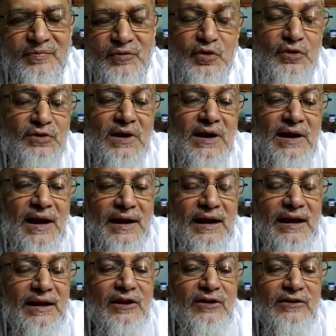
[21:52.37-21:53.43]
So it
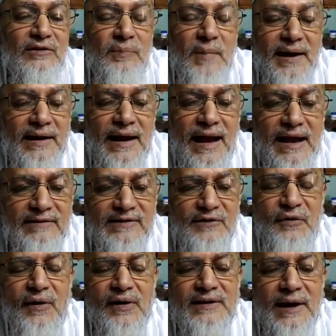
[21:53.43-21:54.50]
is make
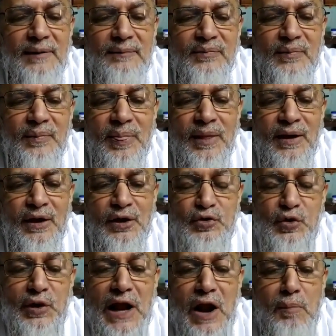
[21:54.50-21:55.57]
easy for them
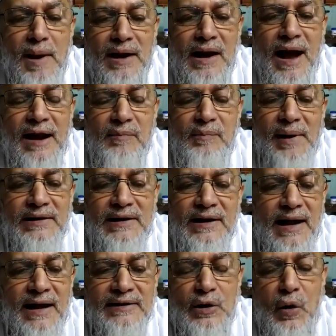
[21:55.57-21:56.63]
to leave Mecca and
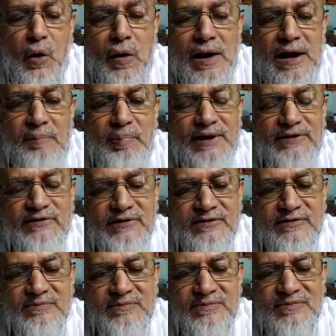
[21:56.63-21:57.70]
Medina, the holy places.